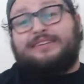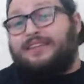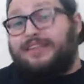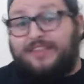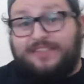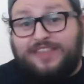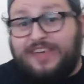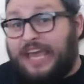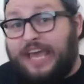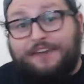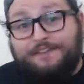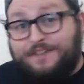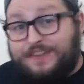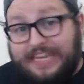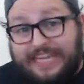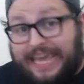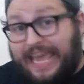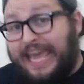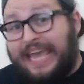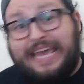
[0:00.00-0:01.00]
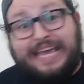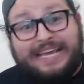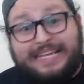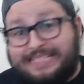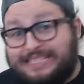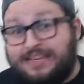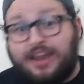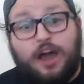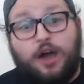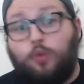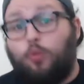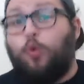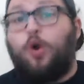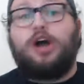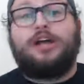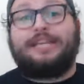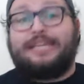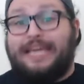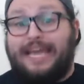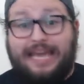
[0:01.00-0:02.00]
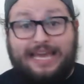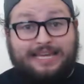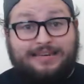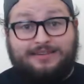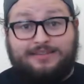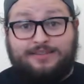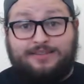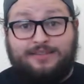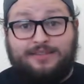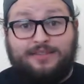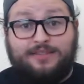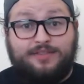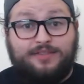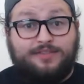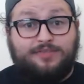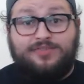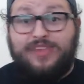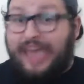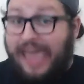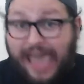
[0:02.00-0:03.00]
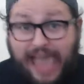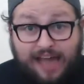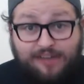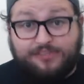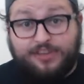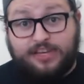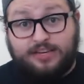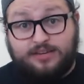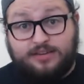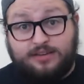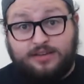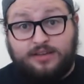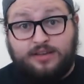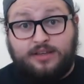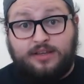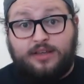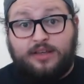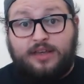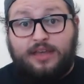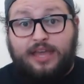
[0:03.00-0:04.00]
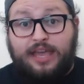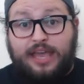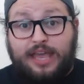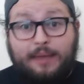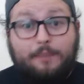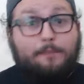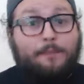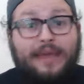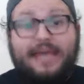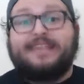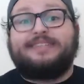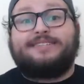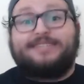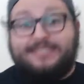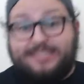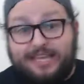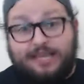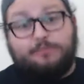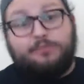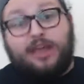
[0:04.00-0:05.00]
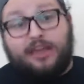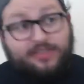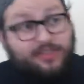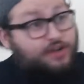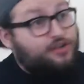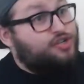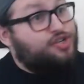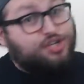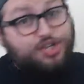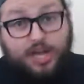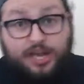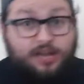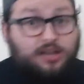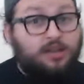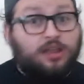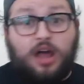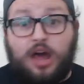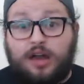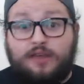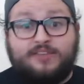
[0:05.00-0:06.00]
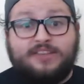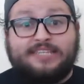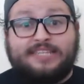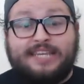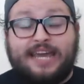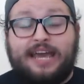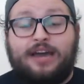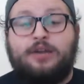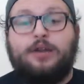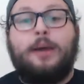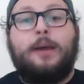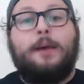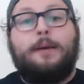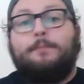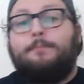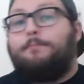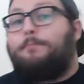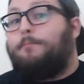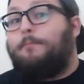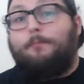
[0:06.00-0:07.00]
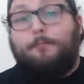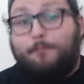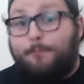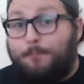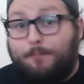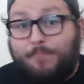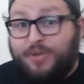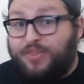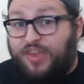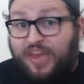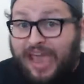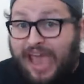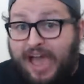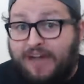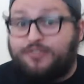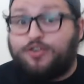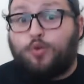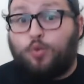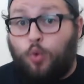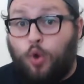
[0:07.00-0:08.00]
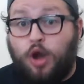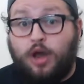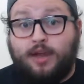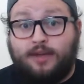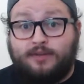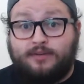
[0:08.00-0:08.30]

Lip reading: the FDA has not won yet. They haven't. It may seem like they're shutting a lot of us down, but they haven't won.